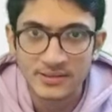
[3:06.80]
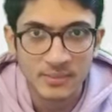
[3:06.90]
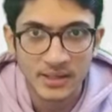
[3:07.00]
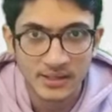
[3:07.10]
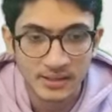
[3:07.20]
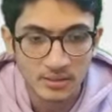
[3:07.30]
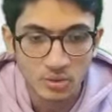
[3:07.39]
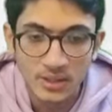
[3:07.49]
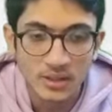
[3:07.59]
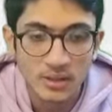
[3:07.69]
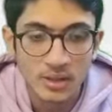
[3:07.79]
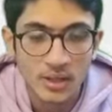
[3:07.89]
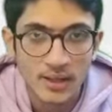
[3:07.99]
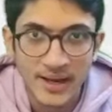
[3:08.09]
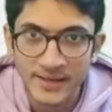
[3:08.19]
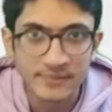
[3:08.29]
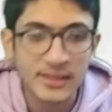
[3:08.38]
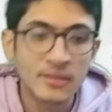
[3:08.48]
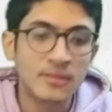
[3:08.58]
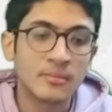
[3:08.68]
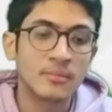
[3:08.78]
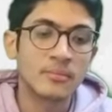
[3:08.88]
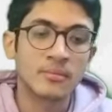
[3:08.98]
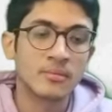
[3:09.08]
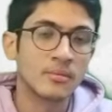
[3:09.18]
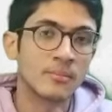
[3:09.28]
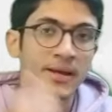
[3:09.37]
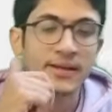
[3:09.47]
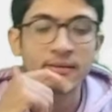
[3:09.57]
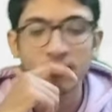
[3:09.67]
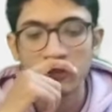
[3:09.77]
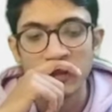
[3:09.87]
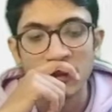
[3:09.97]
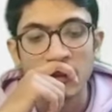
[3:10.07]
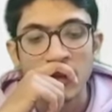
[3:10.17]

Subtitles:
market. Okay. I have these markets available.